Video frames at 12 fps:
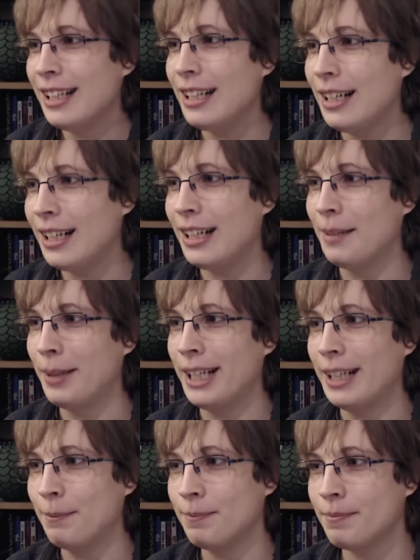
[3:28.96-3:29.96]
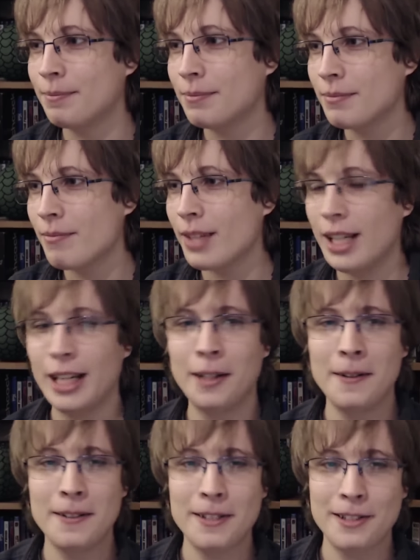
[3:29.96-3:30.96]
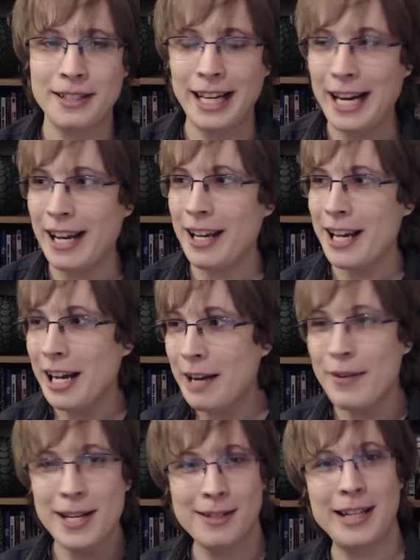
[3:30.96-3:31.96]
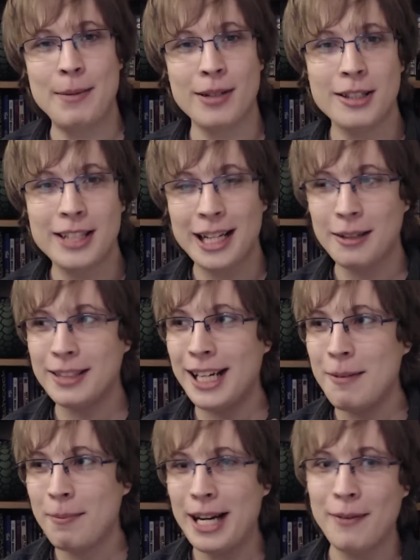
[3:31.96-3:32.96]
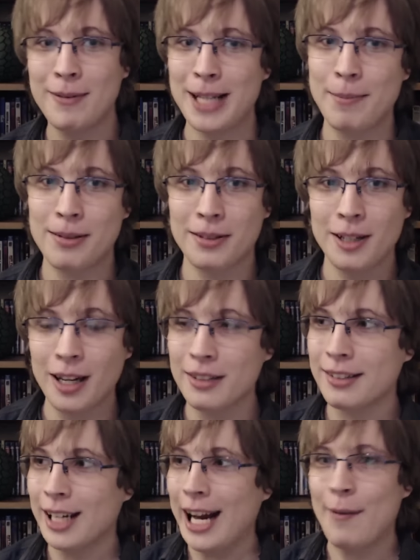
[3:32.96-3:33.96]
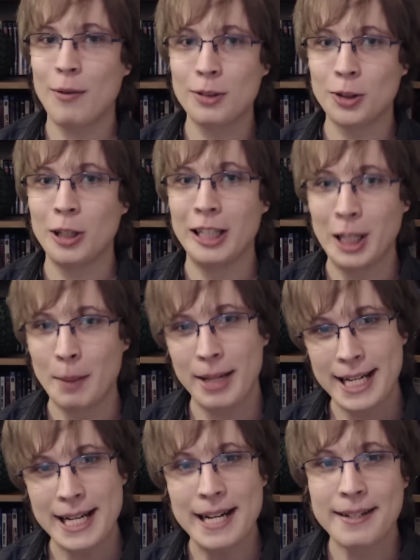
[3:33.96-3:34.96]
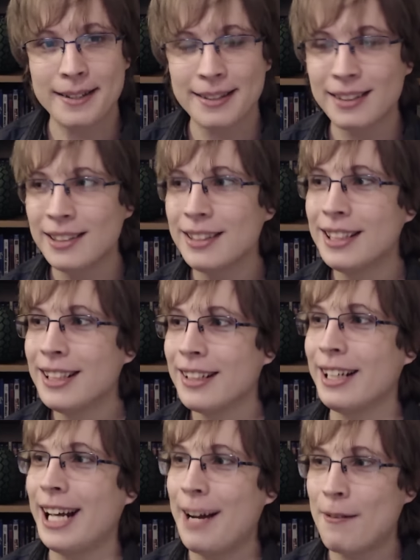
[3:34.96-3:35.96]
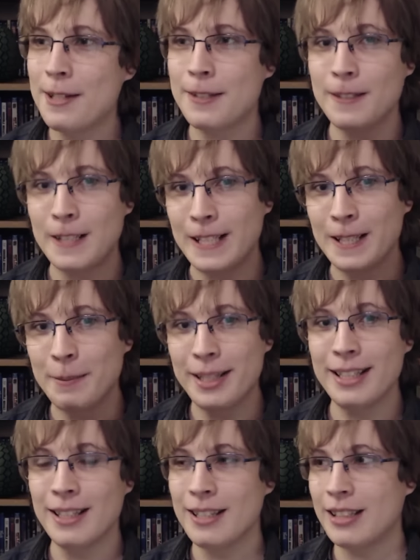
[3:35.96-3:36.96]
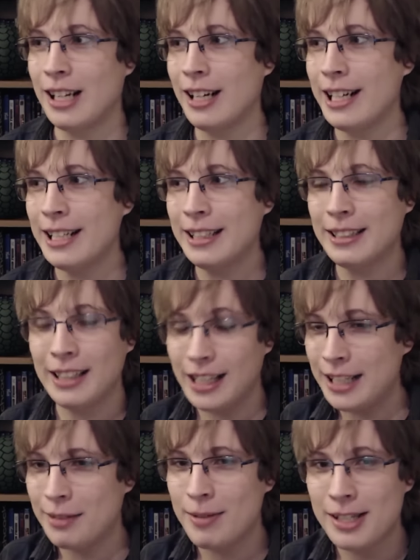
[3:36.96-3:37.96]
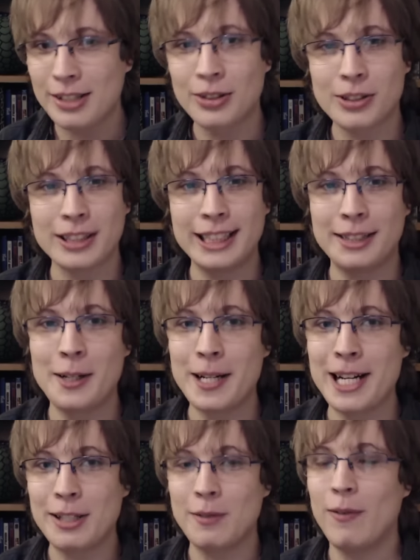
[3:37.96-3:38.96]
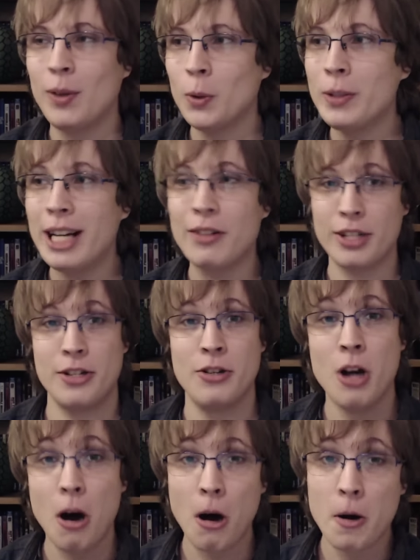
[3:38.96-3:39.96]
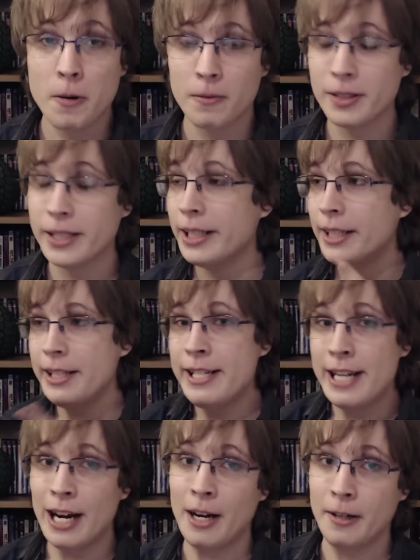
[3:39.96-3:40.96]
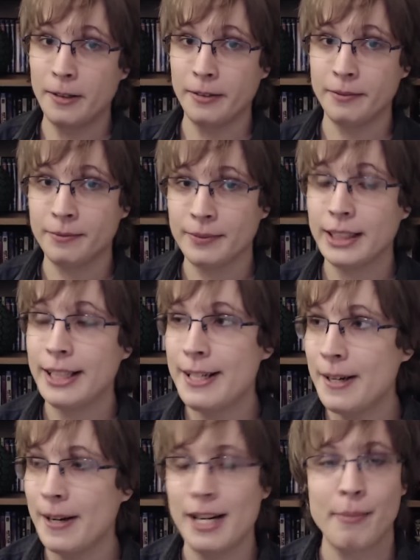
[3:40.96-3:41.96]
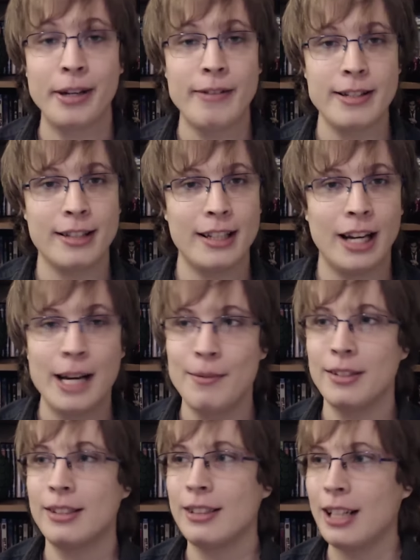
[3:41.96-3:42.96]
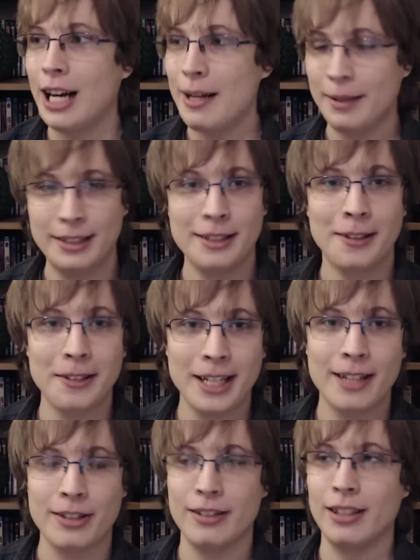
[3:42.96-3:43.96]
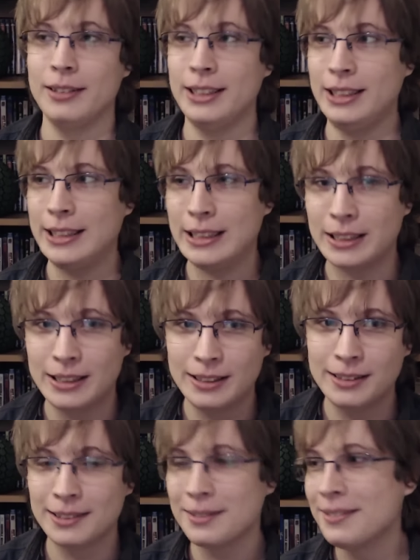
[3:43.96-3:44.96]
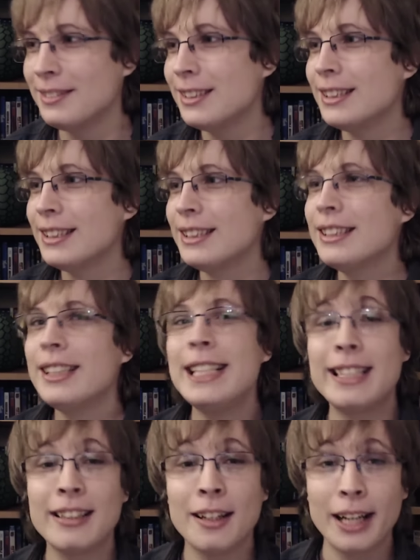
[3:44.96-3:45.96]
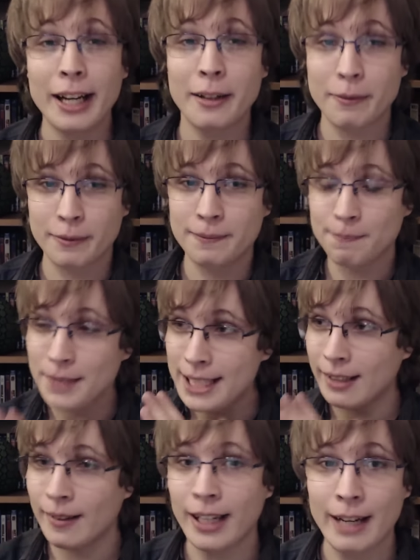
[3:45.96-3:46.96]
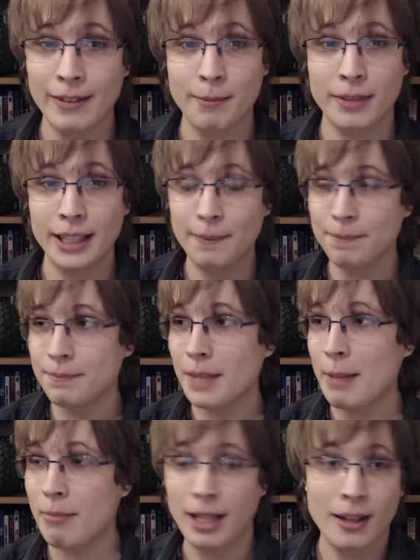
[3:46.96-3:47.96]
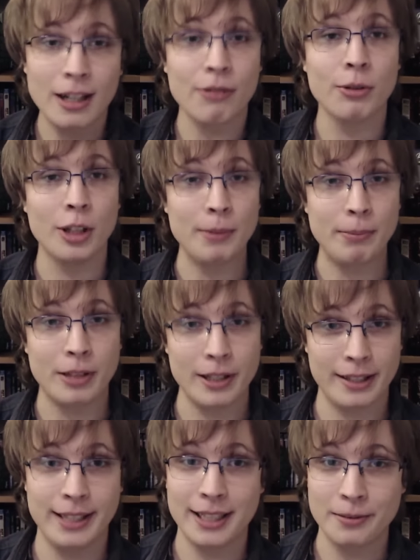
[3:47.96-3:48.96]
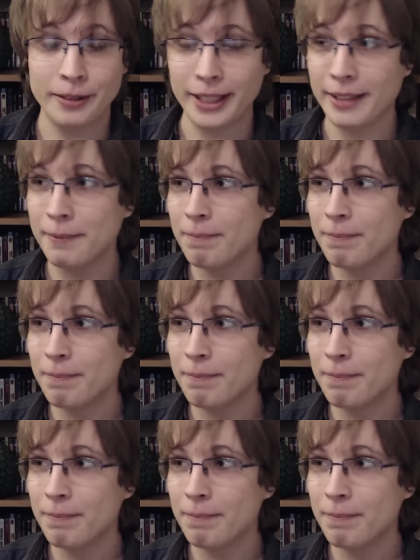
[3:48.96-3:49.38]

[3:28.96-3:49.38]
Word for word: Ah oh, man, Helen. just. I think this episode, taking back from this episode, I'd say everyone's gone a little bit nuts. Like everyone's gone a little bit nuts, and I I just when I saw Gintoki just fall down, I was like, no, no, no. And the previous said, I'm I'm Gintoki. And I was just like, yes, he's alive, he's alive, and my my heart will not be broken next week.